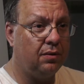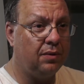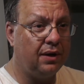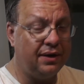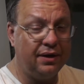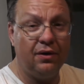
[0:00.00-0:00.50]

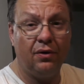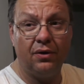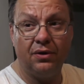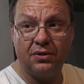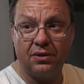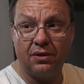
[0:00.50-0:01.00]
I did
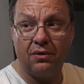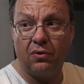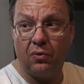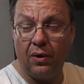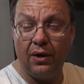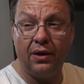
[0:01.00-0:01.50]
notice
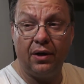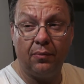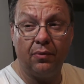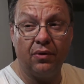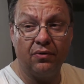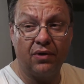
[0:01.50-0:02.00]
quite a
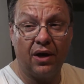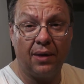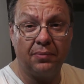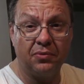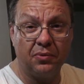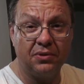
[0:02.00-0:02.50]
number of
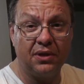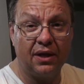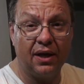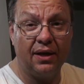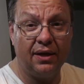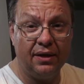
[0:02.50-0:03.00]
cops once I
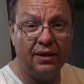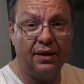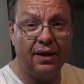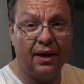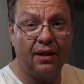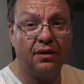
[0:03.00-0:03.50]
got into
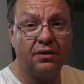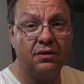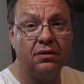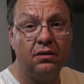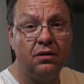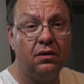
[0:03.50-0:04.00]
Dallas.
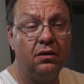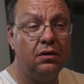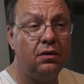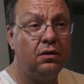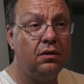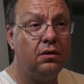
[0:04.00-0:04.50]

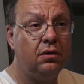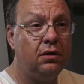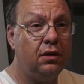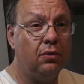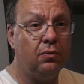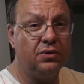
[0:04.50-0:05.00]

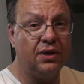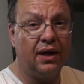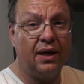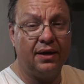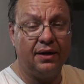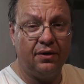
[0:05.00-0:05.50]
You know, once I
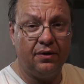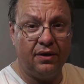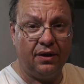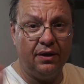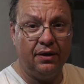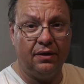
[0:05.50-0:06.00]
got into
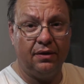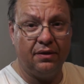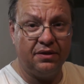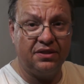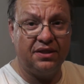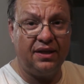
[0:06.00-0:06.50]
the
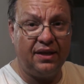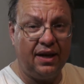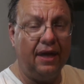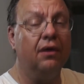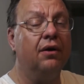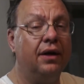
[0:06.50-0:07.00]
city
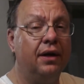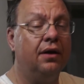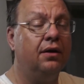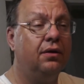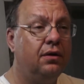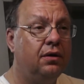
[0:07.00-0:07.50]

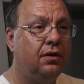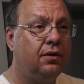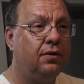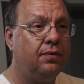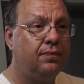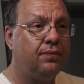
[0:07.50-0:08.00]
area,
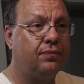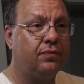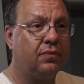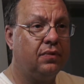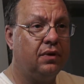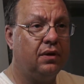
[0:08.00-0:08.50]

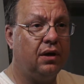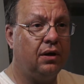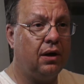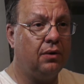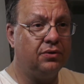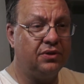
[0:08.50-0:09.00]

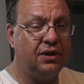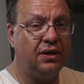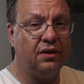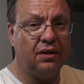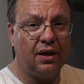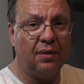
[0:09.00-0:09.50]
I was seeing
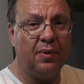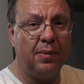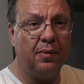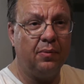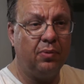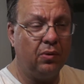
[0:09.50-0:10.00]
a lot of
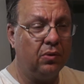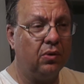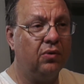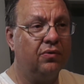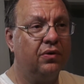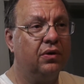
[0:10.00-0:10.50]
people pulled
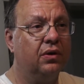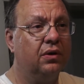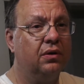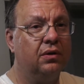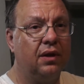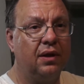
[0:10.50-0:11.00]

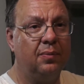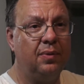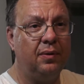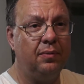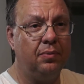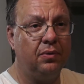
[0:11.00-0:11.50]
over, a lot of
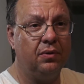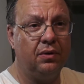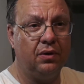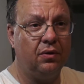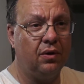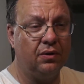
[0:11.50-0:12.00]
people, you
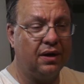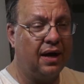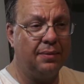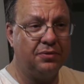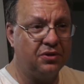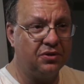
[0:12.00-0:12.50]
know,
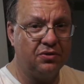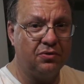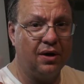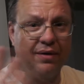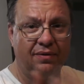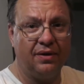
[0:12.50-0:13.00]
cops just
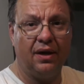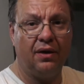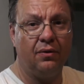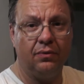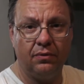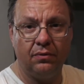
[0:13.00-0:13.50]
driving
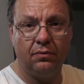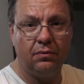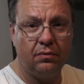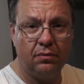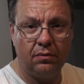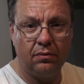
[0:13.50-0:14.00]
down
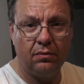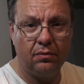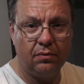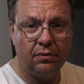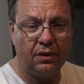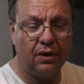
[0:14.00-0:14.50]

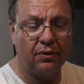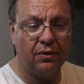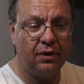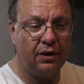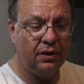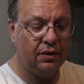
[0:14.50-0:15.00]

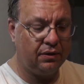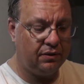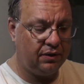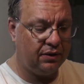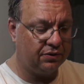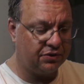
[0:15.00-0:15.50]

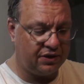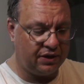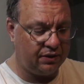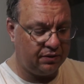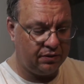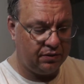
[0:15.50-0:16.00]
the interstate.